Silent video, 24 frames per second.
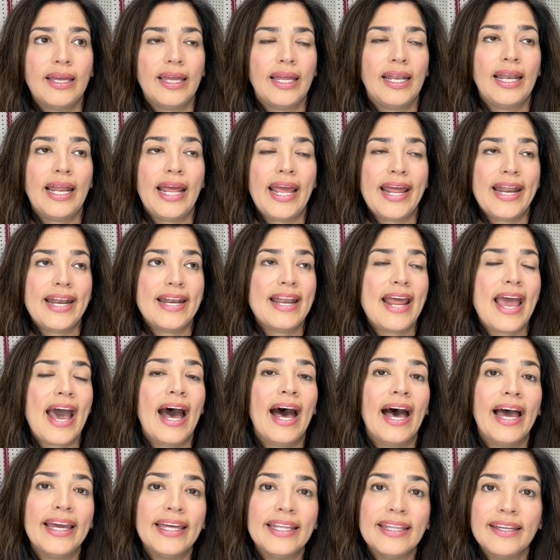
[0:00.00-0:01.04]
in
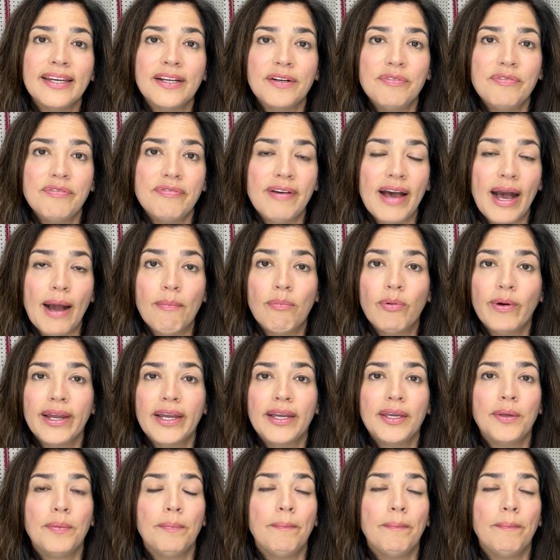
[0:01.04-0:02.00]
eyelet fabric.